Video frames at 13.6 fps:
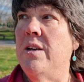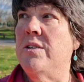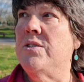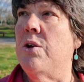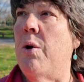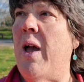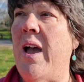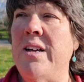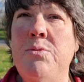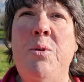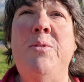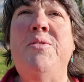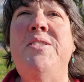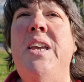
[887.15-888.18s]
So as
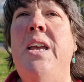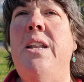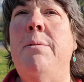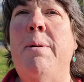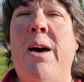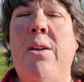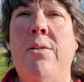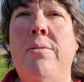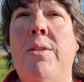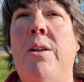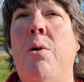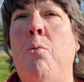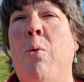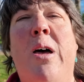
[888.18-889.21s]
we've seen about
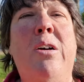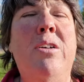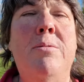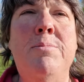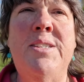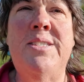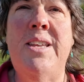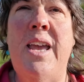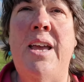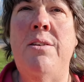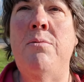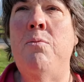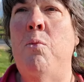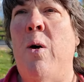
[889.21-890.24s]
the welcome to
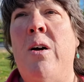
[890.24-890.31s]
Staunton,